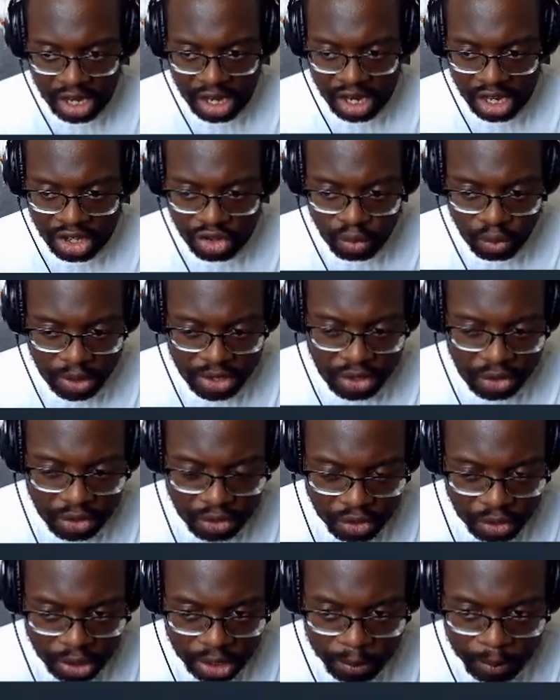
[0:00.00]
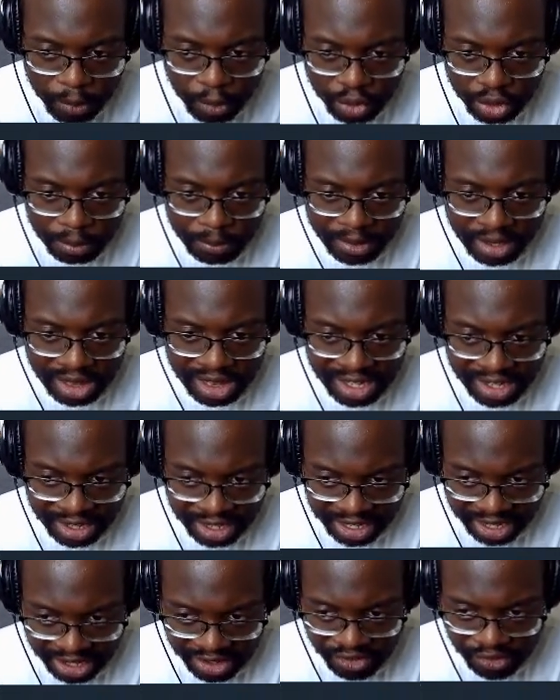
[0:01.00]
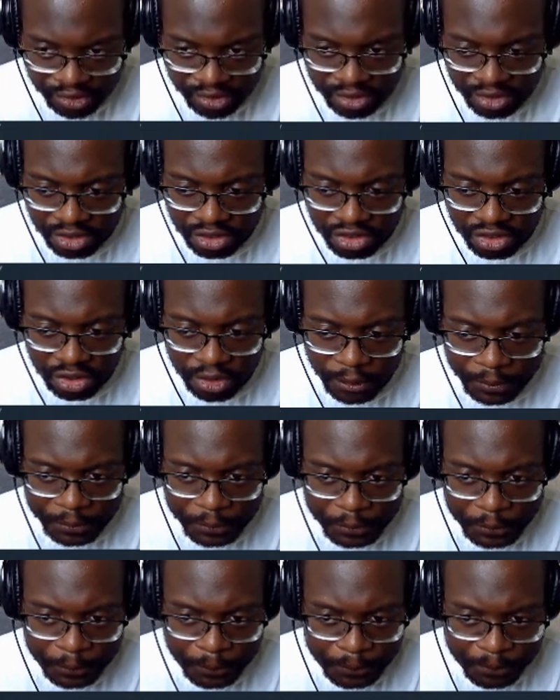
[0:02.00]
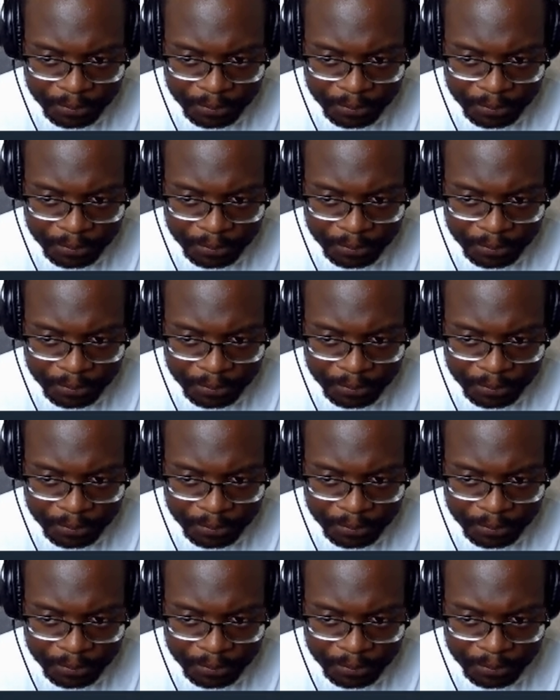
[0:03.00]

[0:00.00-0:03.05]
is when you're doing multiplication. So